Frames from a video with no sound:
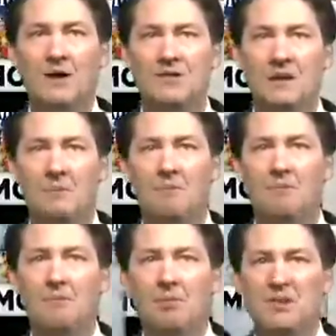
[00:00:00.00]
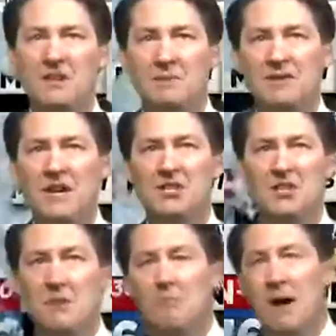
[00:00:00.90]
Some
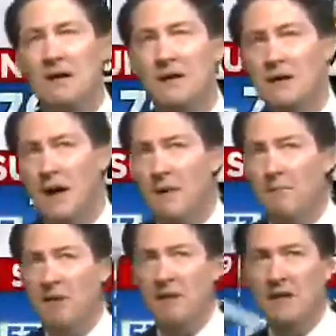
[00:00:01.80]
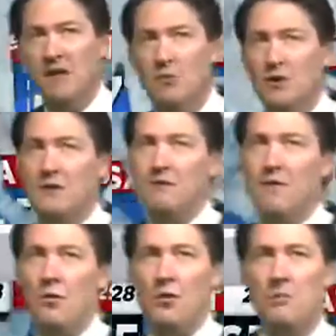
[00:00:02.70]
precipitation that might not be liquid in
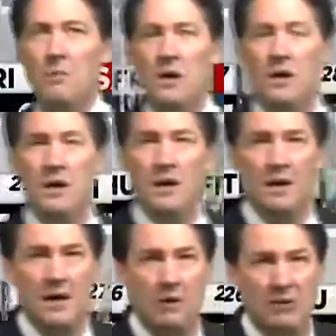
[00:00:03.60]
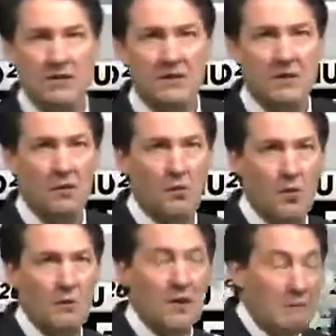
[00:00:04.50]
form. Then we start a
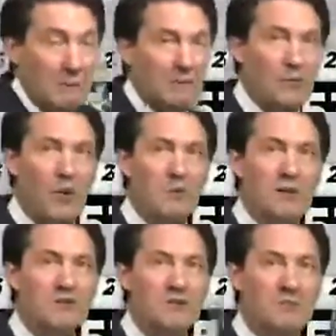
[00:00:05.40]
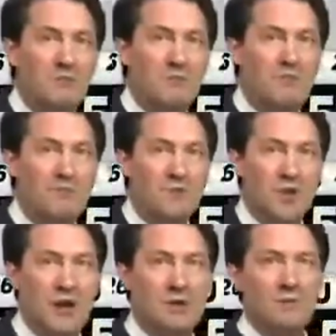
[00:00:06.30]
warming
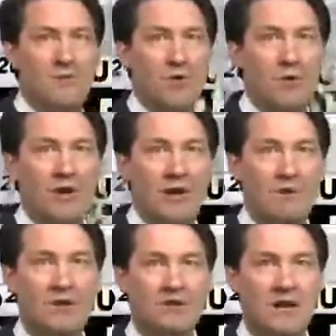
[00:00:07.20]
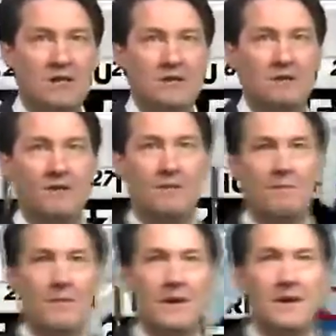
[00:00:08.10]
trend for the weekend with a chance of
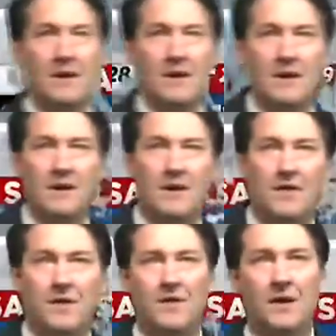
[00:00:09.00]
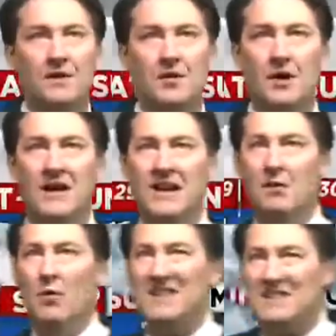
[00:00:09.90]
thunder.
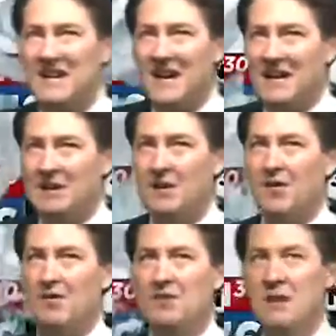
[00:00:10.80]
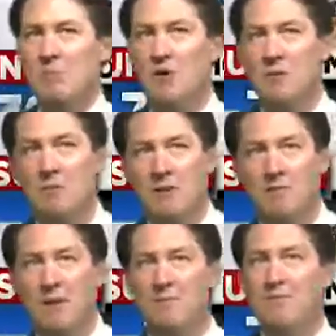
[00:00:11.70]
Again, Wednesday night into Thursday
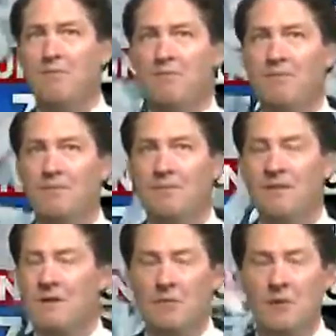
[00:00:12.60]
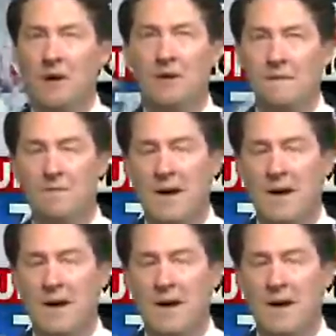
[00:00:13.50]
morning. Never mind.